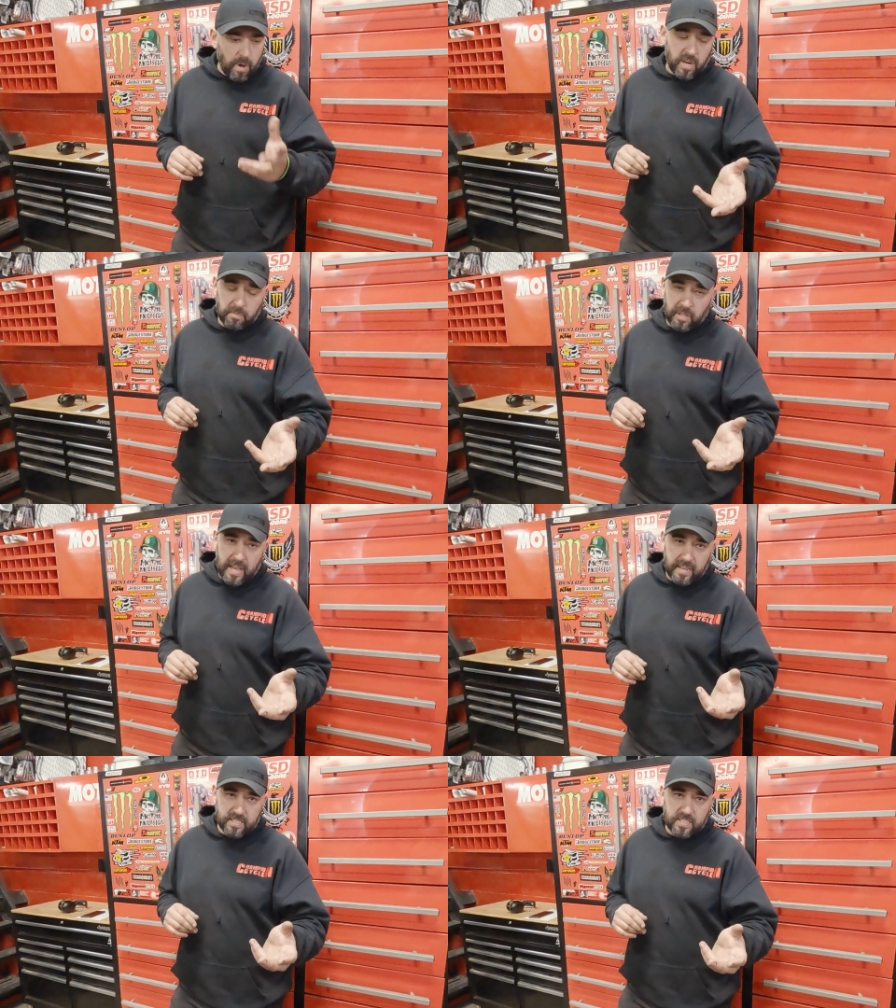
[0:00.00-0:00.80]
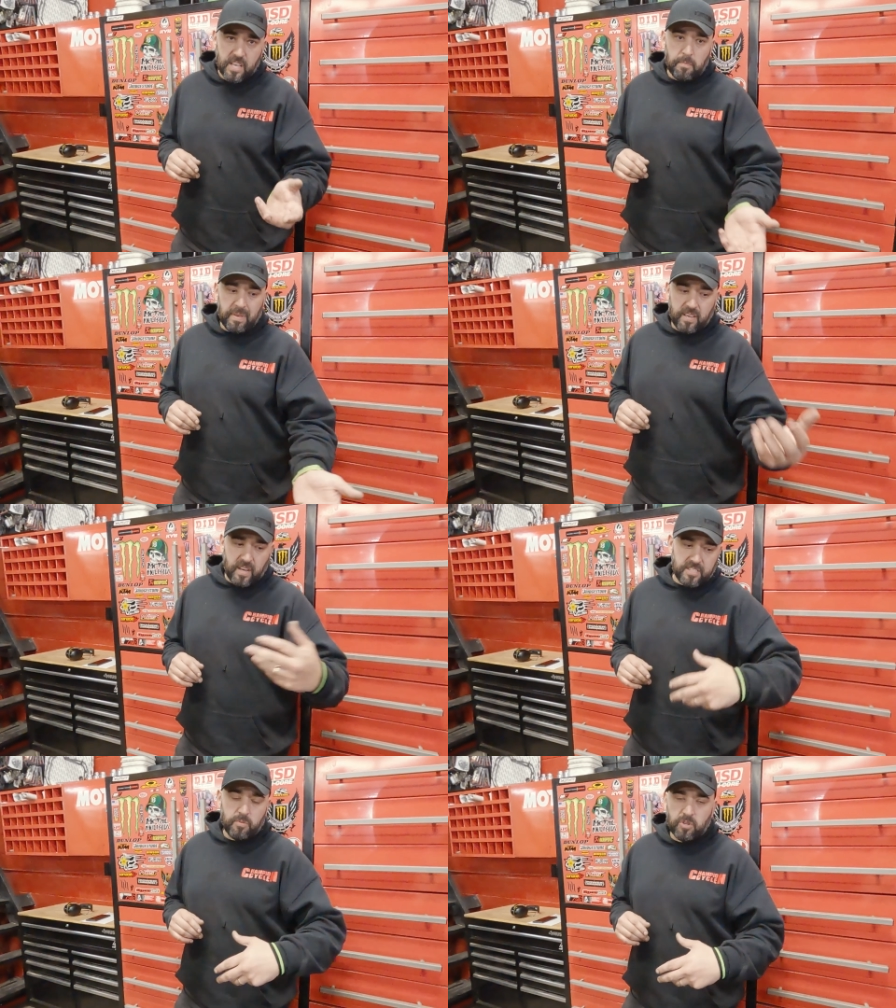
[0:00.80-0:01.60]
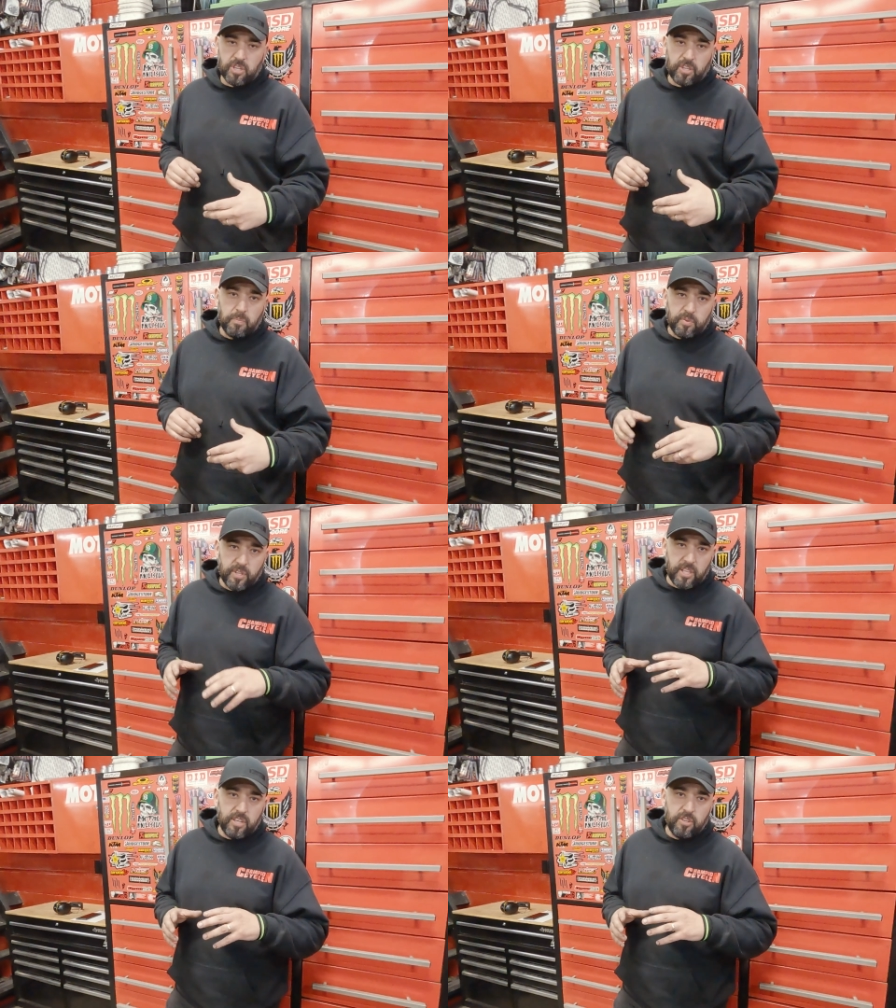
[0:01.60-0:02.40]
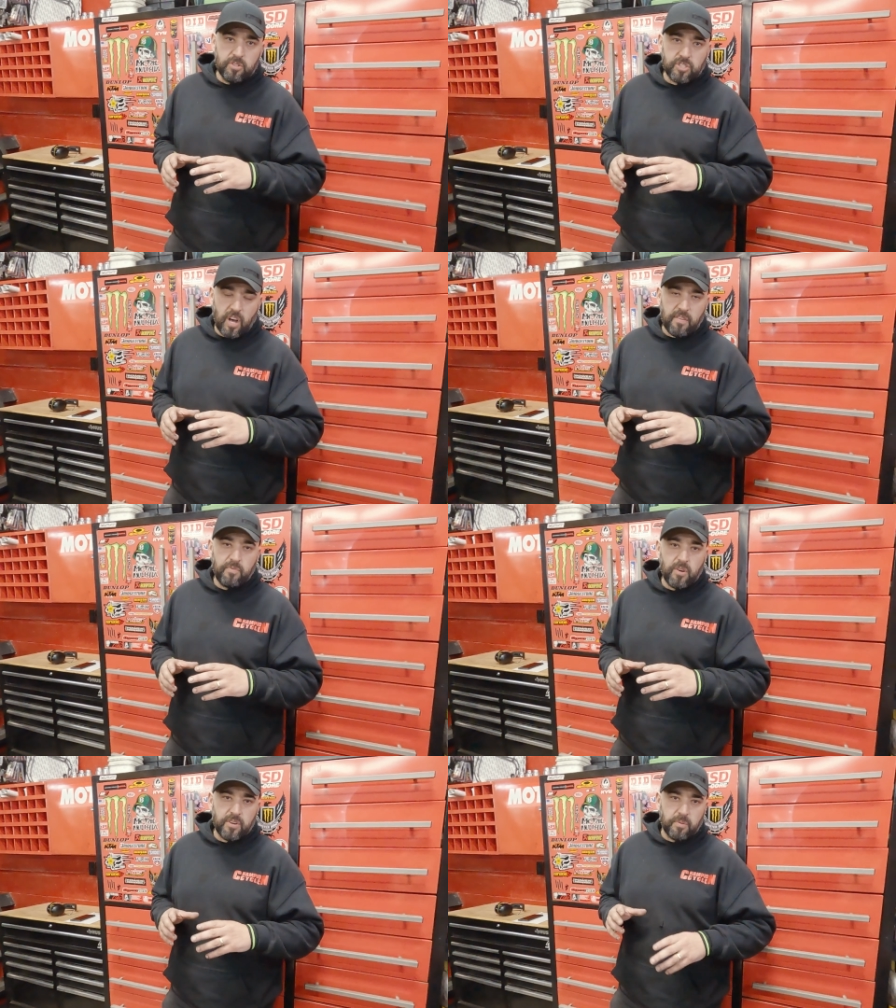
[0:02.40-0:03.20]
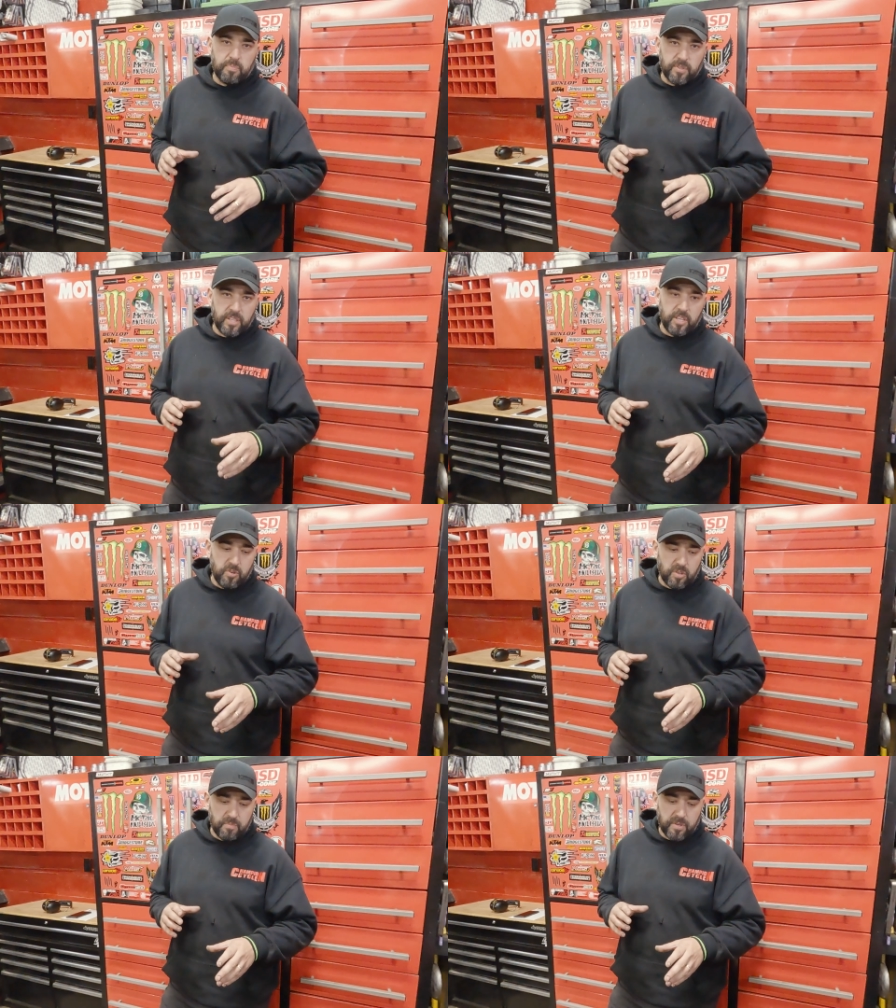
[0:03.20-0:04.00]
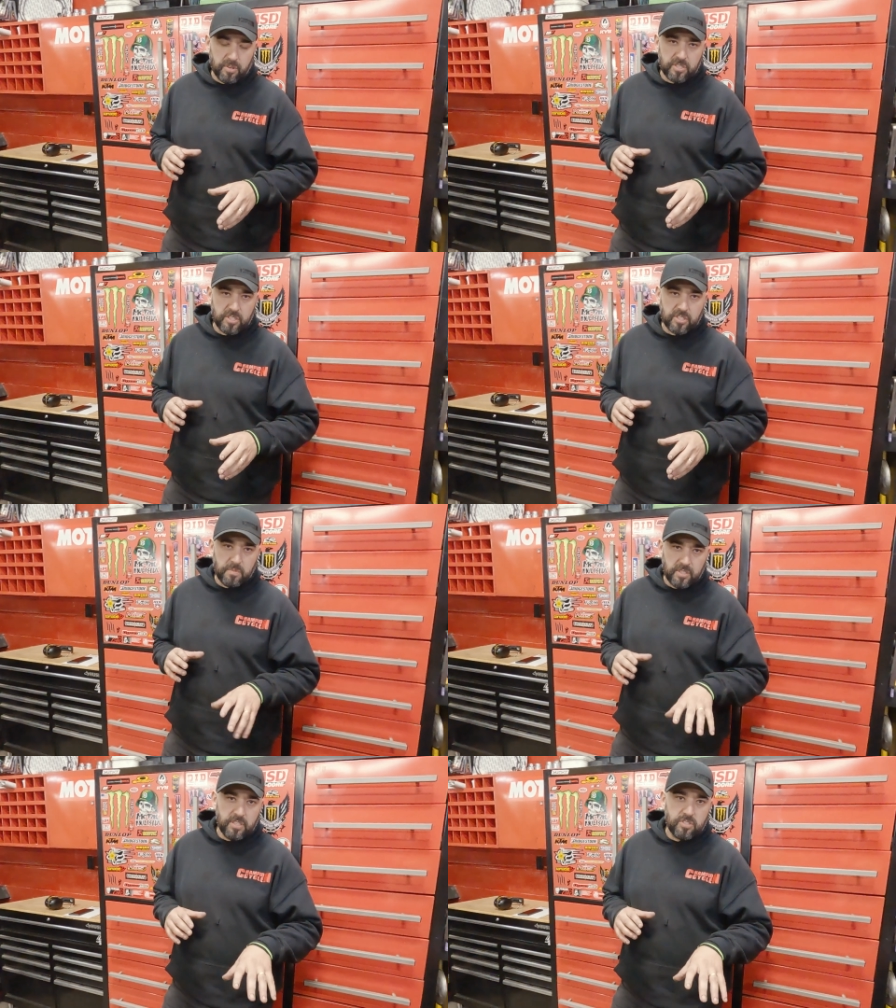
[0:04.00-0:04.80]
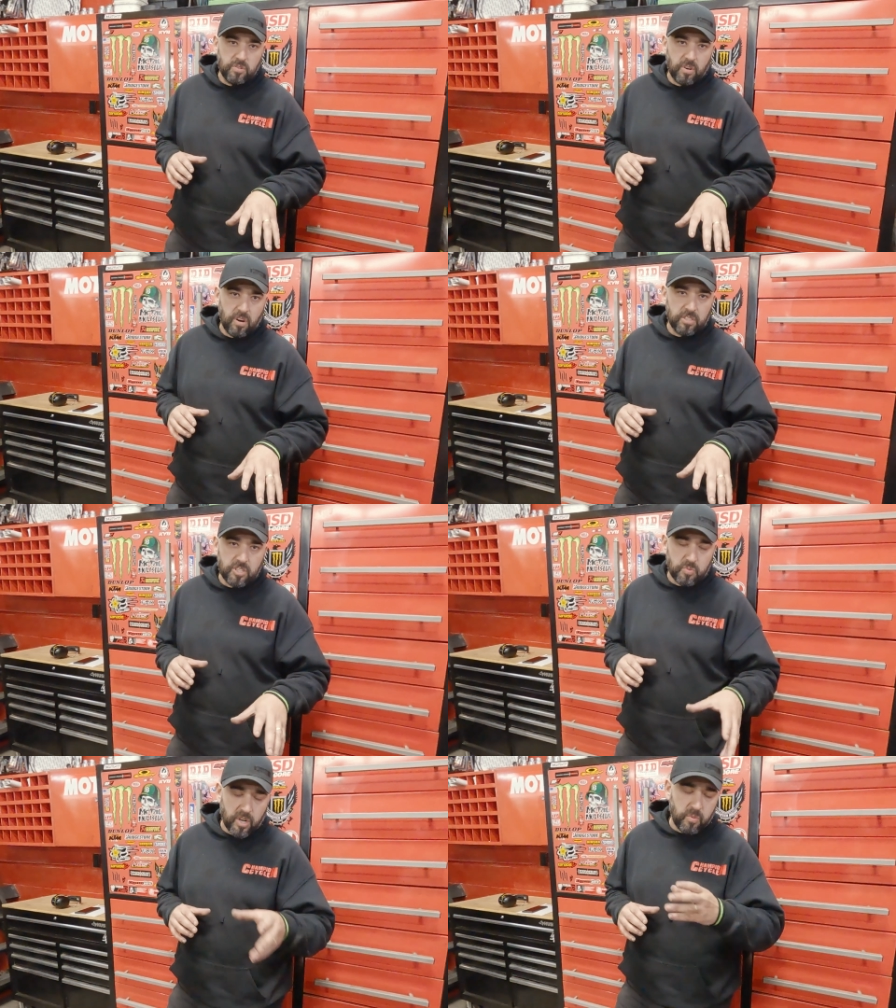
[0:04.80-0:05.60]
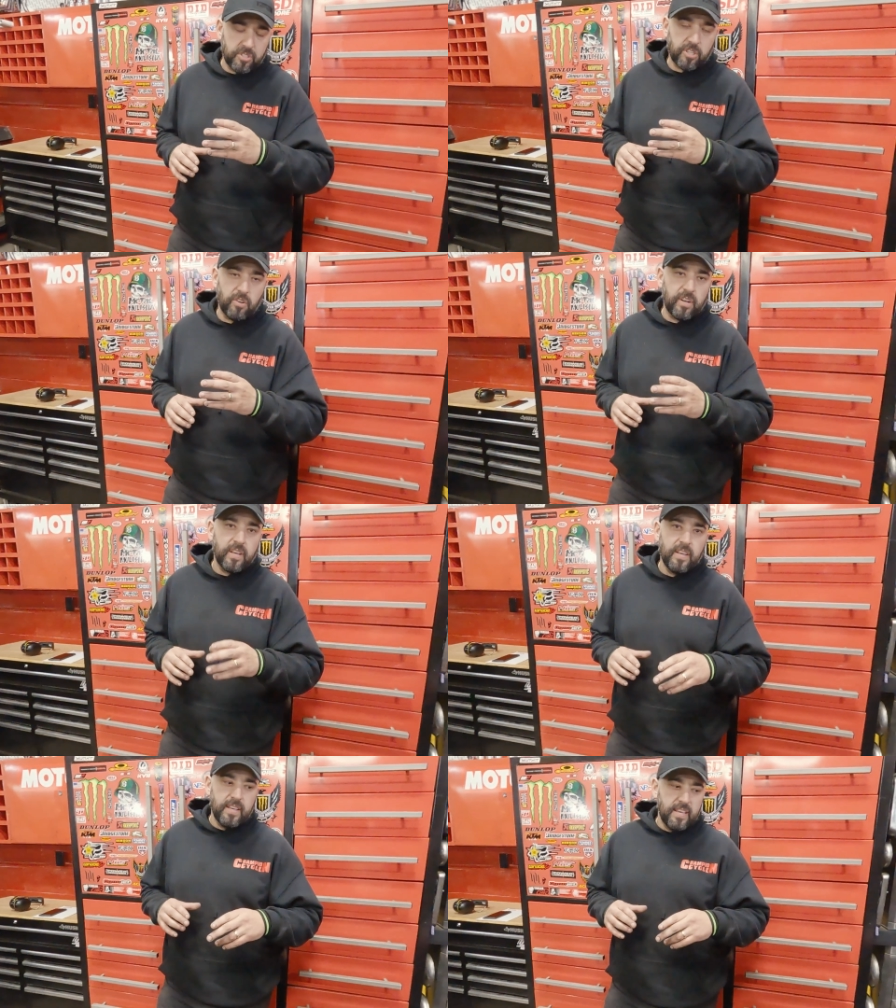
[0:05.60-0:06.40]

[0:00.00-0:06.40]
Bottom line is, because it was a completely new software and a completely new computer system on these newer Harleys, 21 to current,